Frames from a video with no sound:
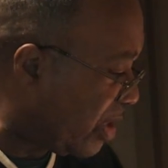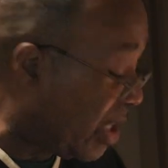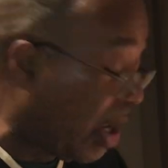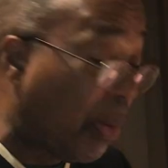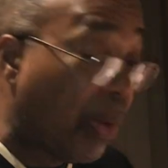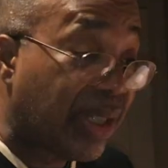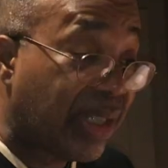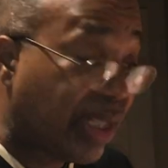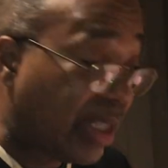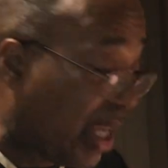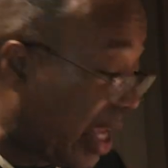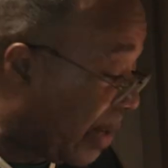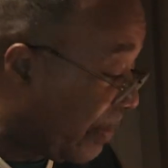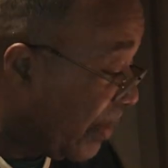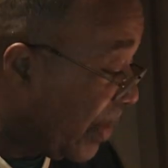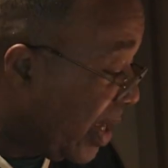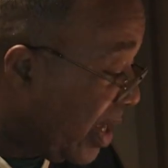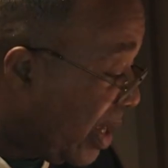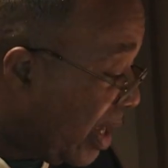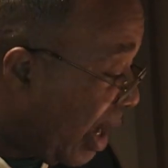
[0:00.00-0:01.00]
Now, once again,
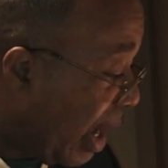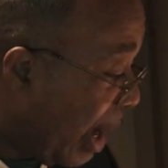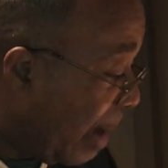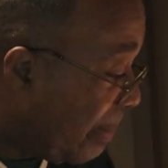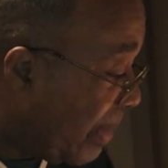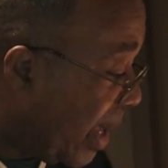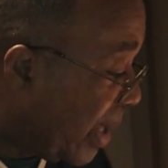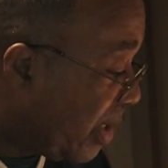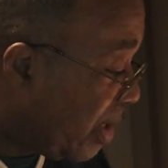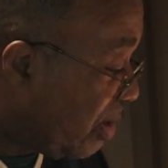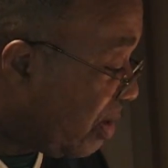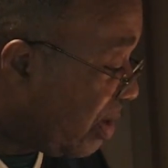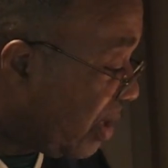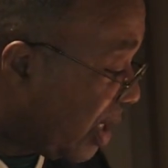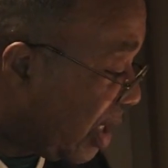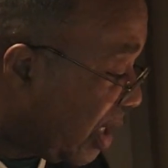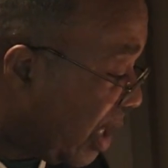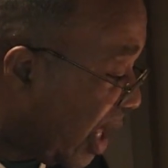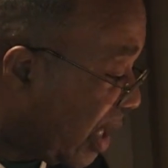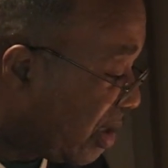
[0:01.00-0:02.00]
I'm not using
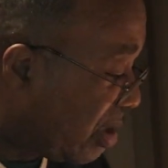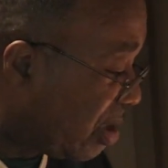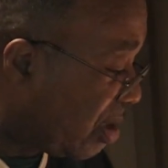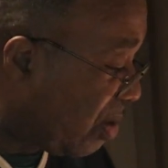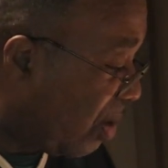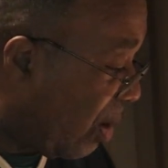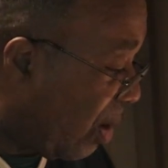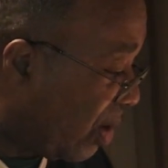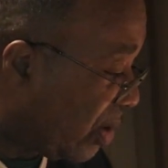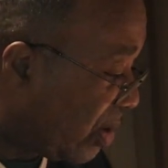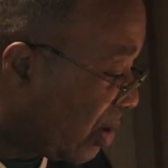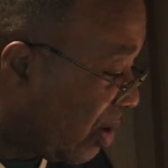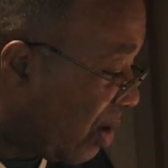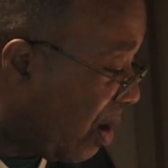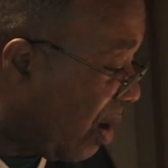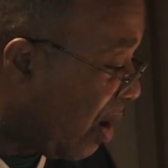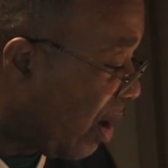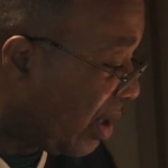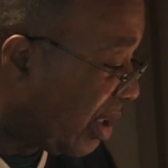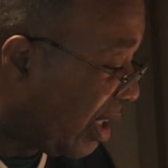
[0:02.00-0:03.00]
a lot of salt, or
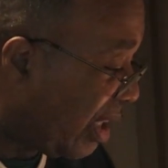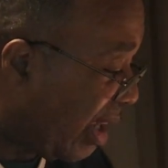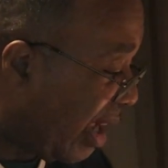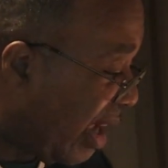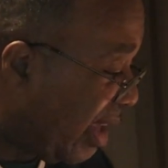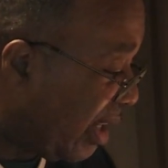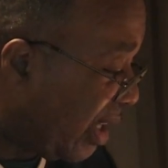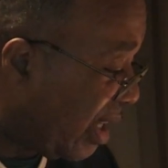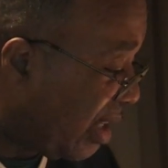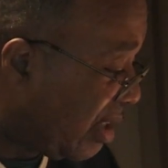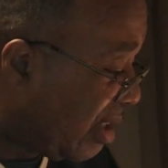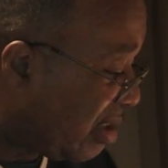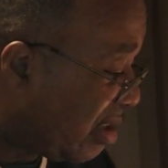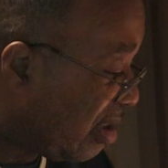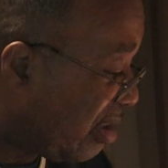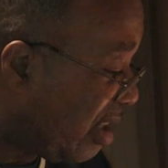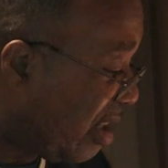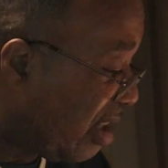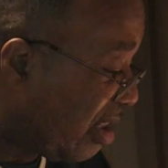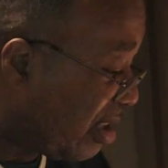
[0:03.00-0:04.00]
hardly any in this
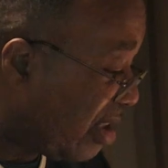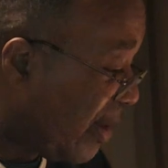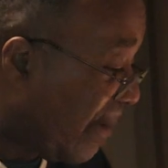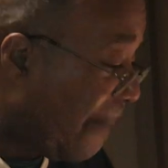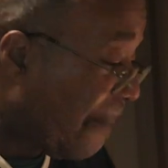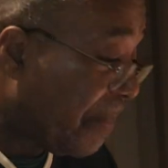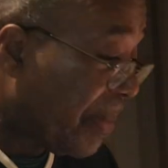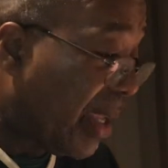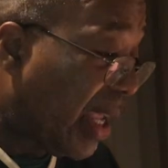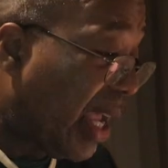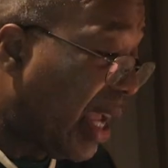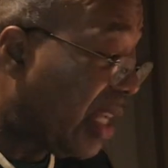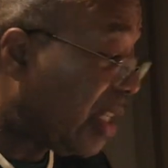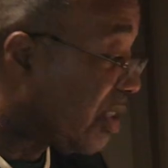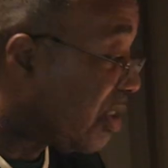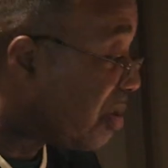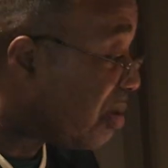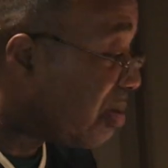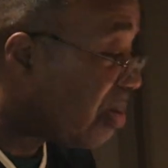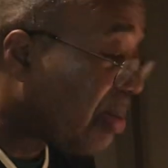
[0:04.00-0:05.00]
dish. And
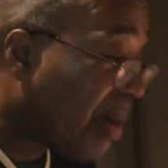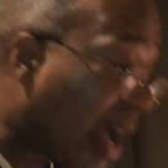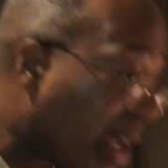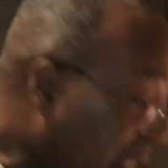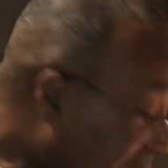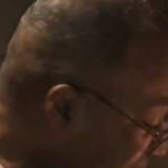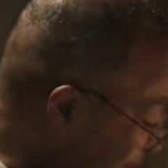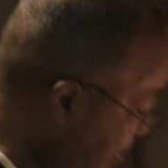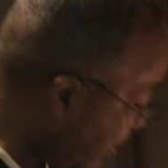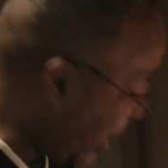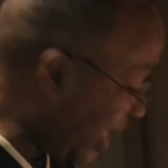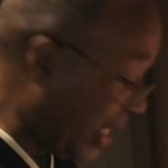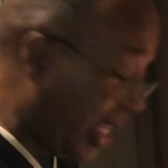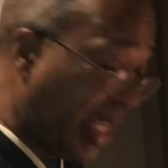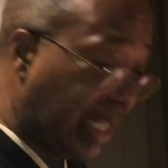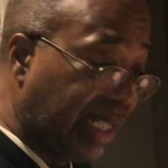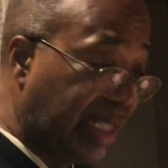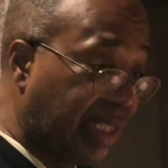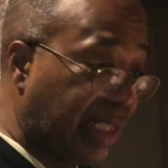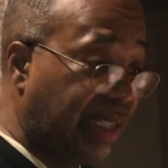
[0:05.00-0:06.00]
trust me,
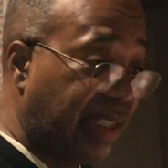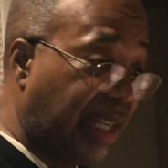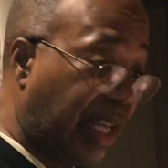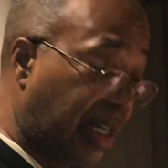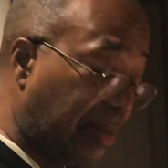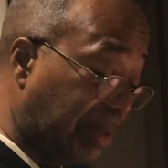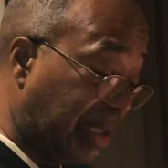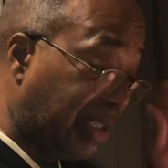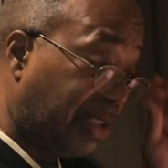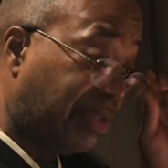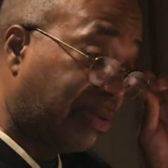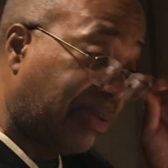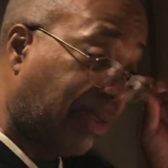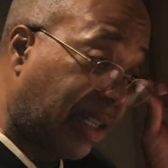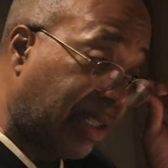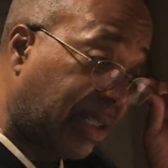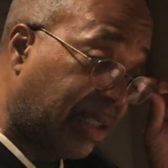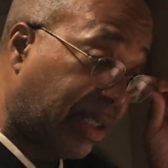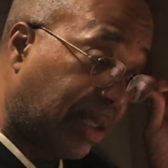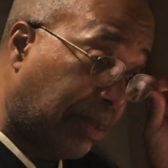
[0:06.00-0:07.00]
ladies and gentlemen,
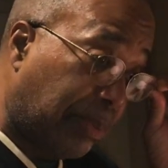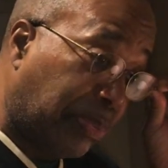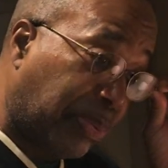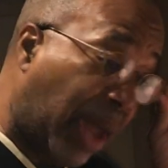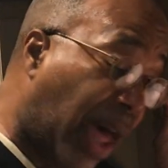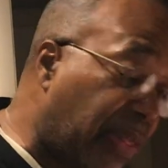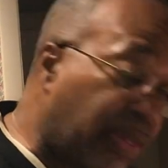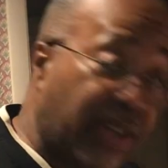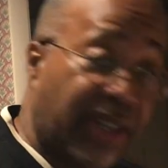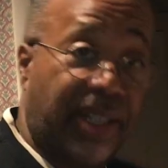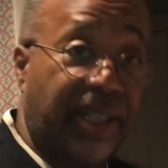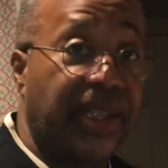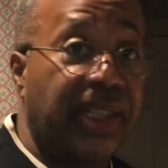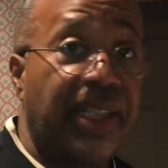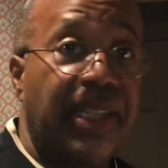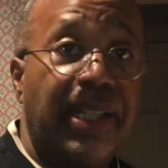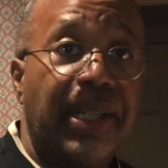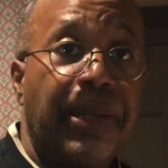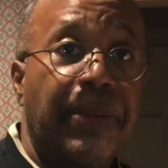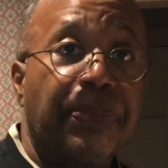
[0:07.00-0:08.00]
trust the brother,
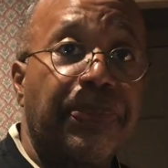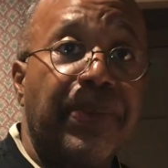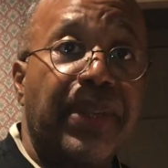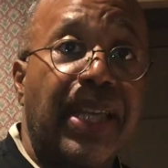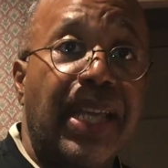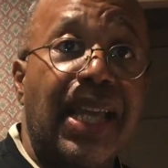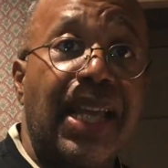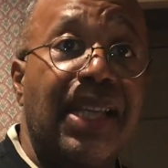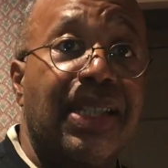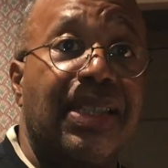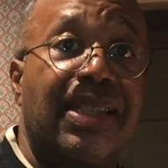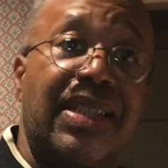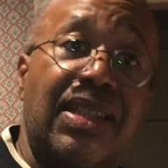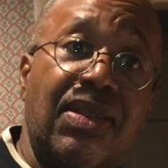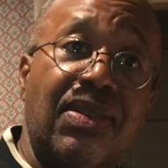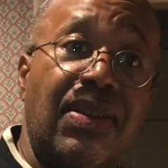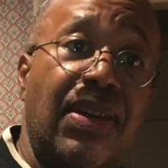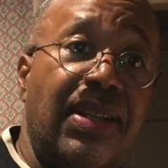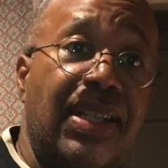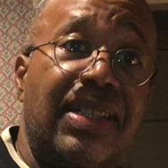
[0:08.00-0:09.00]
it's
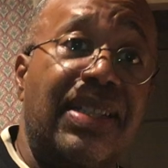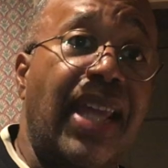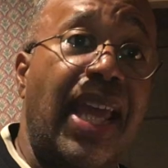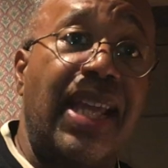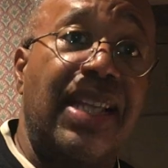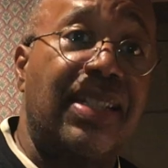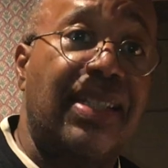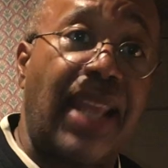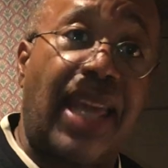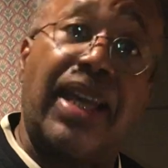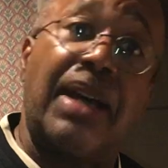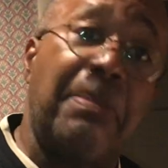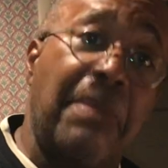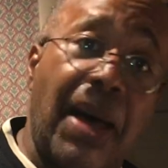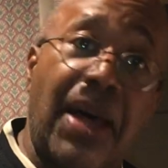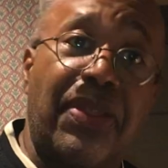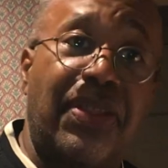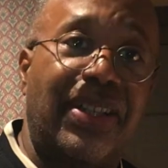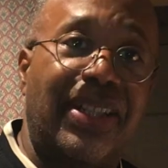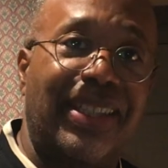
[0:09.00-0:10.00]
still going to taste like a
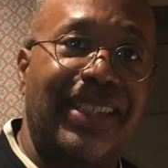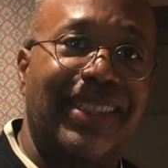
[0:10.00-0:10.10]
mother.